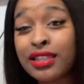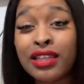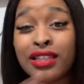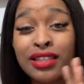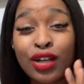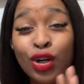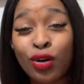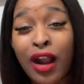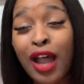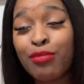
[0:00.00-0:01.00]
it's a
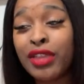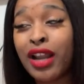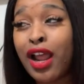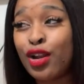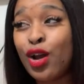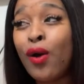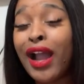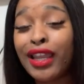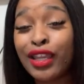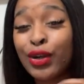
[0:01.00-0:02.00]
crop that I know I
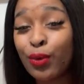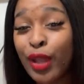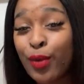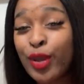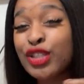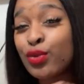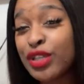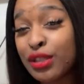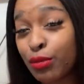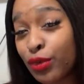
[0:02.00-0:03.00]
can get away with
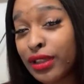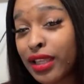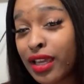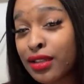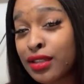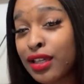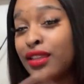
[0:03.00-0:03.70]
squeezing more things in,